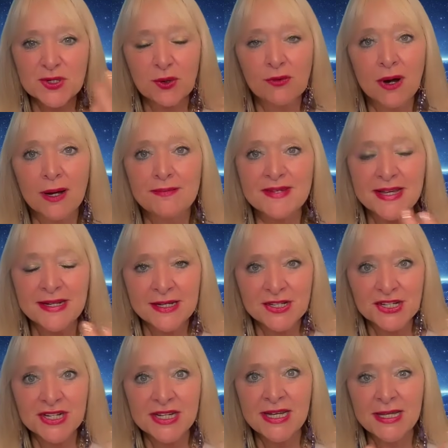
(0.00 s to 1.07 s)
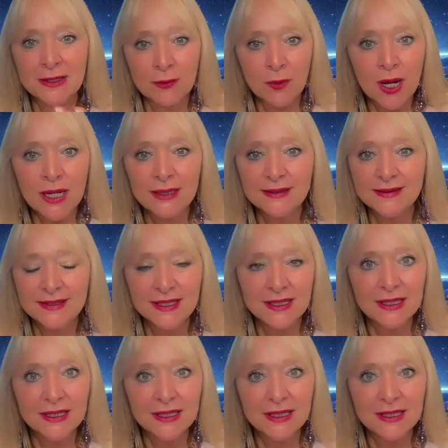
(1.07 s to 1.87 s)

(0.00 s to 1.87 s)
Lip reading: corrupt energy in the world.